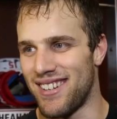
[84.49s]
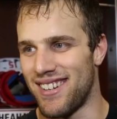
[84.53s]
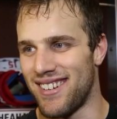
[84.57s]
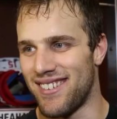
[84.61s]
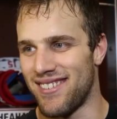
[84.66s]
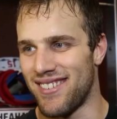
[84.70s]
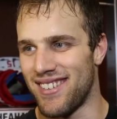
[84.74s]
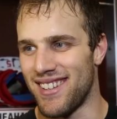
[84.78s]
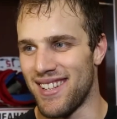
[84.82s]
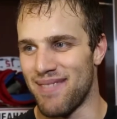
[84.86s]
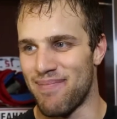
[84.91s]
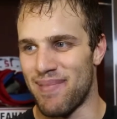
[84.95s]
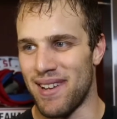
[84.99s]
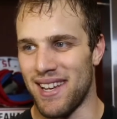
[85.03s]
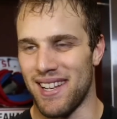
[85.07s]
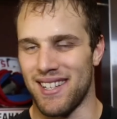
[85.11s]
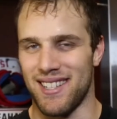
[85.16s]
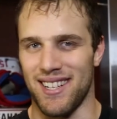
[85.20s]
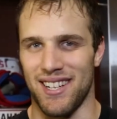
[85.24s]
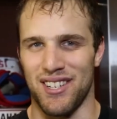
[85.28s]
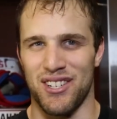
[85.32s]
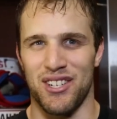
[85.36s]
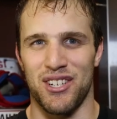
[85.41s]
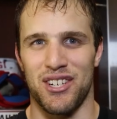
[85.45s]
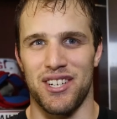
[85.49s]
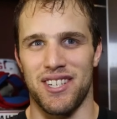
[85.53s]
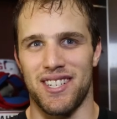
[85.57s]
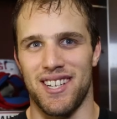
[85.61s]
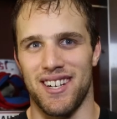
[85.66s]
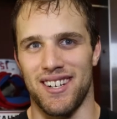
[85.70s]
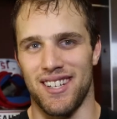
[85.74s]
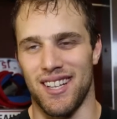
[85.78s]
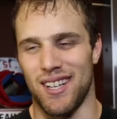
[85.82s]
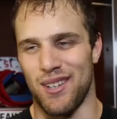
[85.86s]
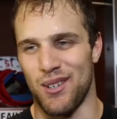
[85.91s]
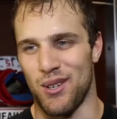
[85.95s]
You don't really pay attention. You just
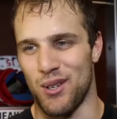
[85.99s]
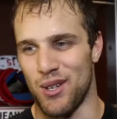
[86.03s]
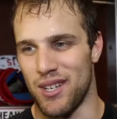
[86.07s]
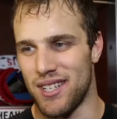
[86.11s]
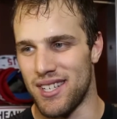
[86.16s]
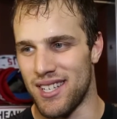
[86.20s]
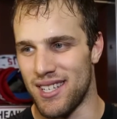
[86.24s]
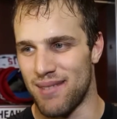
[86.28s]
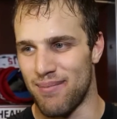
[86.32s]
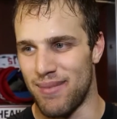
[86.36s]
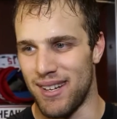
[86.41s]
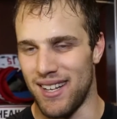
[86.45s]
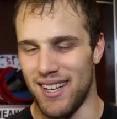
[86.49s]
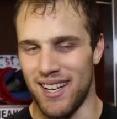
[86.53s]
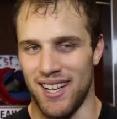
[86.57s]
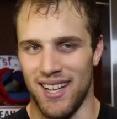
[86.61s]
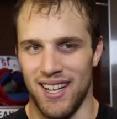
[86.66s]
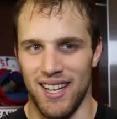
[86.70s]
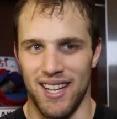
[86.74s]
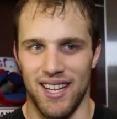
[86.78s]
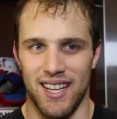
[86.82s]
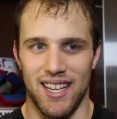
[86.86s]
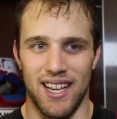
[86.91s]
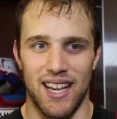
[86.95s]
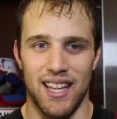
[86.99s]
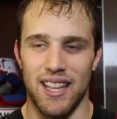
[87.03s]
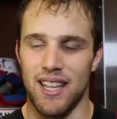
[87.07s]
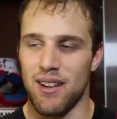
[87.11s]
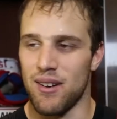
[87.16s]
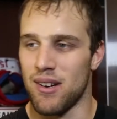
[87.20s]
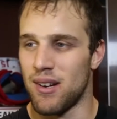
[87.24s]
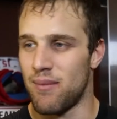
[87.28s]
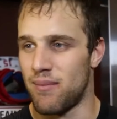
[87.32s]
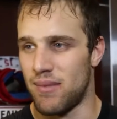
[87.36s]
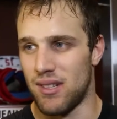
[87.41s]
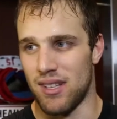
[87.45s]
hear loud noises. But yeah, they
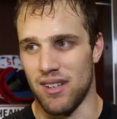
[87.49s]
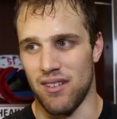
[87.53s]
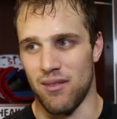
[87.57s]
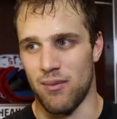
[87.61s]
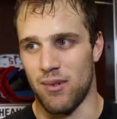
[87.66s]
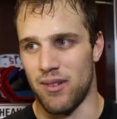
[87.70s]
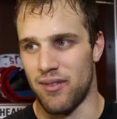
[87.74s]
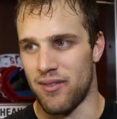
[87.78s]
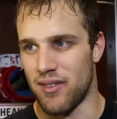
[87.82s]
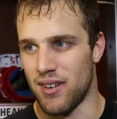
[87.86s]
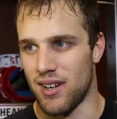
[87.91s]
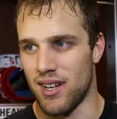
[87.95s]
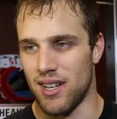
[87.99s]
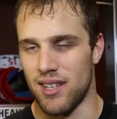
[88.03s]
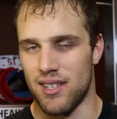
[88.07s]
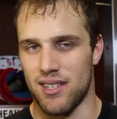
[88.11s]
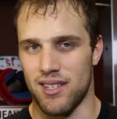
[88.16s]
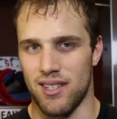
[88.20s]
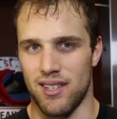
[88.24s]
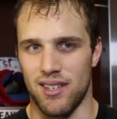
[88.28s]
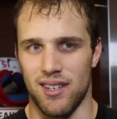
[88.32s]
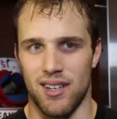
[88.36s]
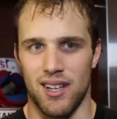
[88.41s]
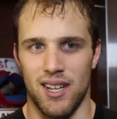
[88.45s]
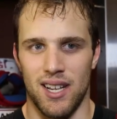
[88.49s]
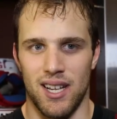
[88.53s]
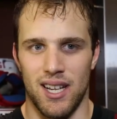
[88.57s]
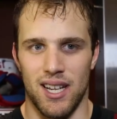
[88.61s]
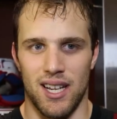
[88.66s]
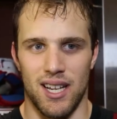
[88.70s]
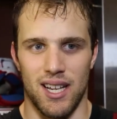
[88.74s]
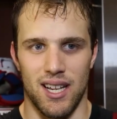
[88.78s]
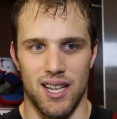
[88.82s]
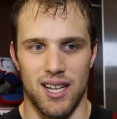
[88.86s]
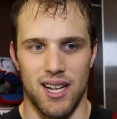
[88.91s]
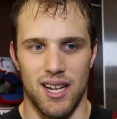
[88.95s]
were unbelievable for us, and
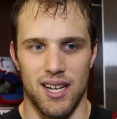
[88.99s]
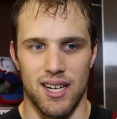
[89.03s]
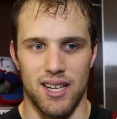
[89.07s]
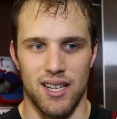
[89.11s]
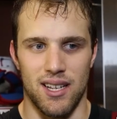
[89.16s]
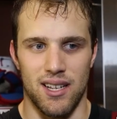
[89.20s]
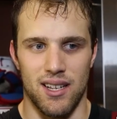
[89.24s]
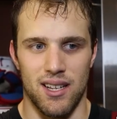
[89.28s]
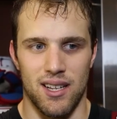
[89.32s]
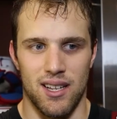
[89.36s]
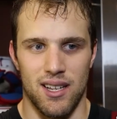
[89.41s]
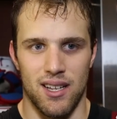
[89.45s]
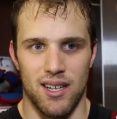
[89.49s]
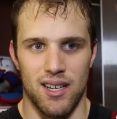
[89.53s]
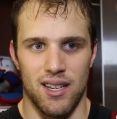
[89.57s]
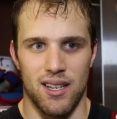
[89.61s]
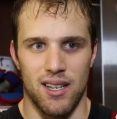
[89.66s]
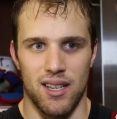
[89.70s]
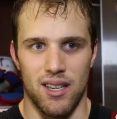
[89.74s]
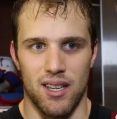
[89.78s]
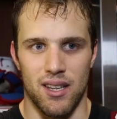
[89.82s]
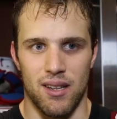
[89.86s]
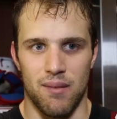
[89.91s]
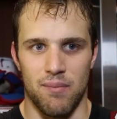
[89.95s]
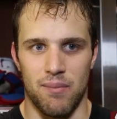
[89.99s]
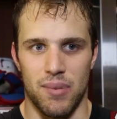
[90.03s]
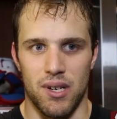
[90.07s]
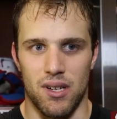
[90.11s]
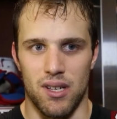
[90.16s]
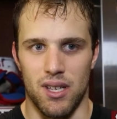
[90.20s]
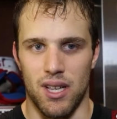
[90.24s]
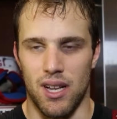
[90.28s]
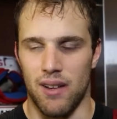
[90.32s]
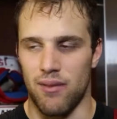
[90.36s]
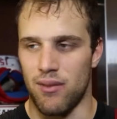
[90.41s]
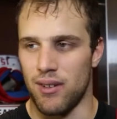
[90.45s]
uh, kind of you can
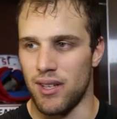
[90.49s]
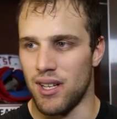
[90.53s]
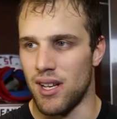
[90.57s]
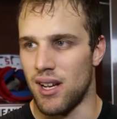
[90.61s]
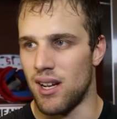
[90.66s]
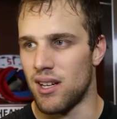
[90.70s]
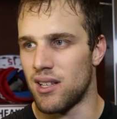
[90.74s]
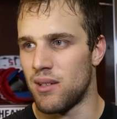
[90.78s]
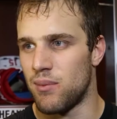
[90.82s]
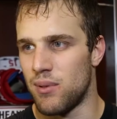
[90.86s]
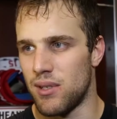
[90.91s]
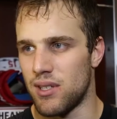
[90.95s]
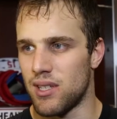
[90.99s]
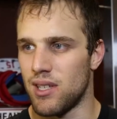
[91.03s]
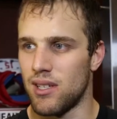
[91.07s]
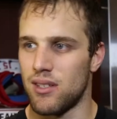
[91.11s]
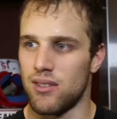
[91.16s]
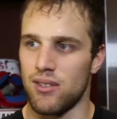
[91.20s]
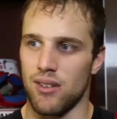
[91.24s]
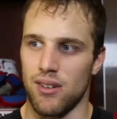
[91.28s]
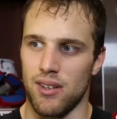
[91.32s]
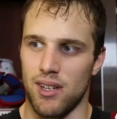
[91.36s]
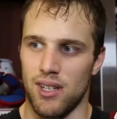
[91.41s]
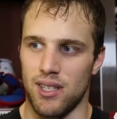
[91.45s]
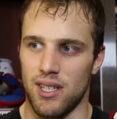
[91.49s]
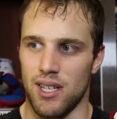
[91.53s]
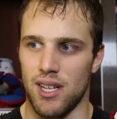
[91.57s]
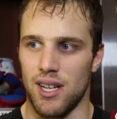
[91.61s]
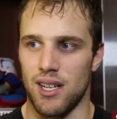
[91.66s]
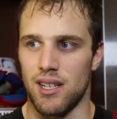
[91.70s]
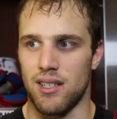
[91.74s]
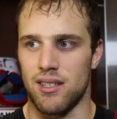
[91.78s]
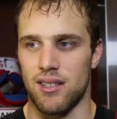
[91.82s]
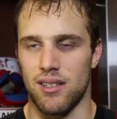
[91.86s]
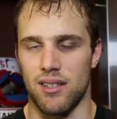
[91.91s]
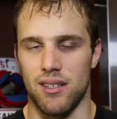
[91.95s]
build off when the octopus gets thrown on the
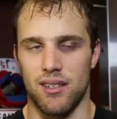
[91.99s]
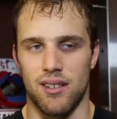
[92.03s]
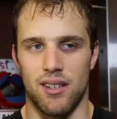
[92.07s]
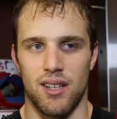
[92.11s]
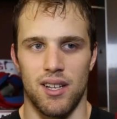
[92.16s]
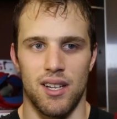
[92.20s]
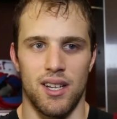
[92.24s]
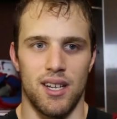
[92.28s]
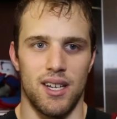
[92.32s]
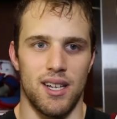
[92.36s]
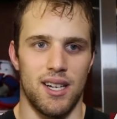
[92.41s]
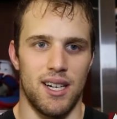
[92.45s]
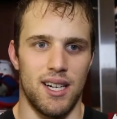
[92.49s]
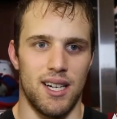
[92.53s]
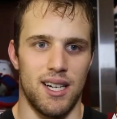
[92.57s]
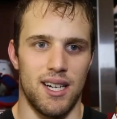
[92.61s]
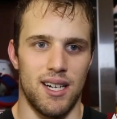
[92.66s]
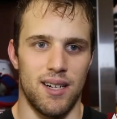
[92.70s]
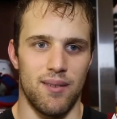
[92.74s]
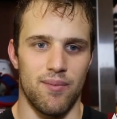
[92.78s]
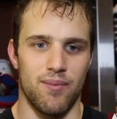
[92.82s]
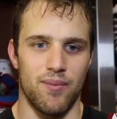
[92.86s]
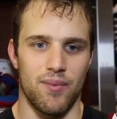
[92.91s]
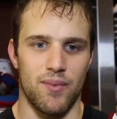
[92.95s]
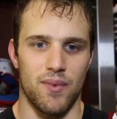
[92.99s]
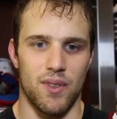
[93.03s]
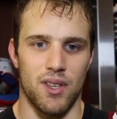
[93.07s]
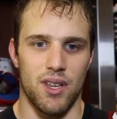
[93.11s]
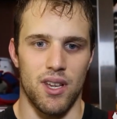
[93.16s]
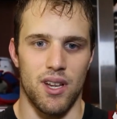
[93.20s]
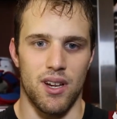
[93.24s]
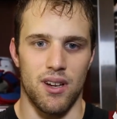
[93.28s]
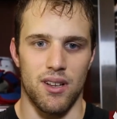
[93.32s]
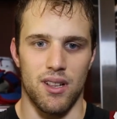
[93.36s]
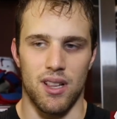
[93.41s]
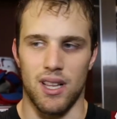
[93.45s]
ice, and um,
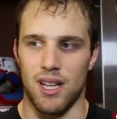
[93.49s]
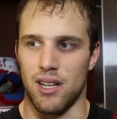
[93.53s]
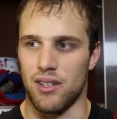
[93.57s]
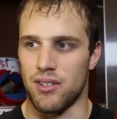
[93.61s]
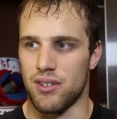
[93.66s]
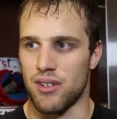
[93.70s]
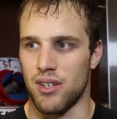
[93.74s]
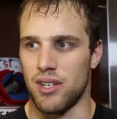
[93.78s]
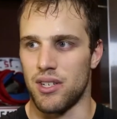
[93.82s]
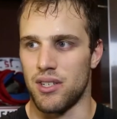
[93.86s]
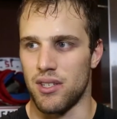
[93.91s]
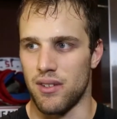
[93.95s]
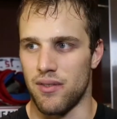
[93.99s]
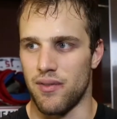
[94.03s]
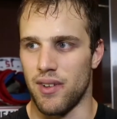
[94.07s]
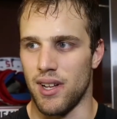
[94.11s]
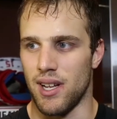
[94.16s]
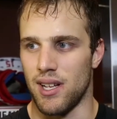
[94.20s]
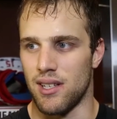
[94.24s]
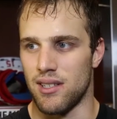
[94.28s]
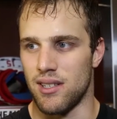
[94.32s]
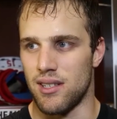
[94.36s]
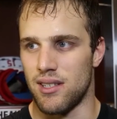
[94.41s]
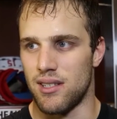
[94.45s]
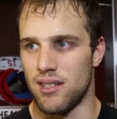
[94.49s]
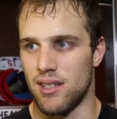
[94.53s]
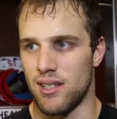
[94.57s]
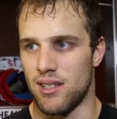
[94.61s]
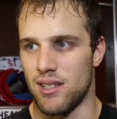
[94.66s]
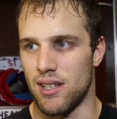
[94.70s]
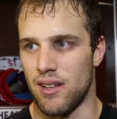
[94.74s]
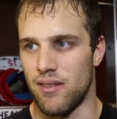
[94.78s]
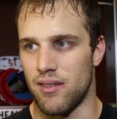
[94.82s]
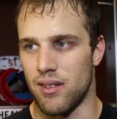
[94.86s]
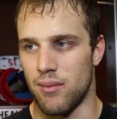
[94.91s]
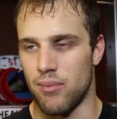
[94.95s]
you hear the loud screech of the fans. It's,
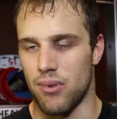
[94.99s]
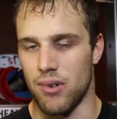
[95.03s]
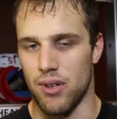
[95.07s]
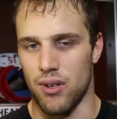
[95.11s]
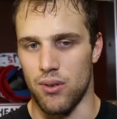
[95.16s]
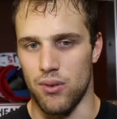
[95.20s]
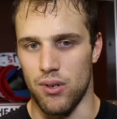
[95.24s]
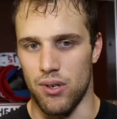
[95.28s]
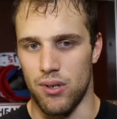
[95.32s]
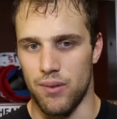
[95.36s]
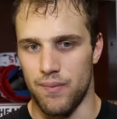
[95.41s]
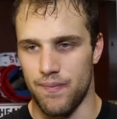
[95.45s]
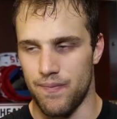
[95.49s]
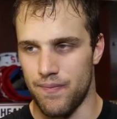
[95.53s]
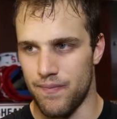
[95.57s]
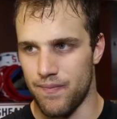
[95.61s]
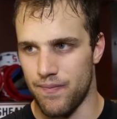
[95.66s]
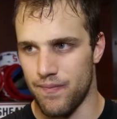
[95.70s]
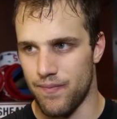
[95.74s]
it's definitely pretty cool.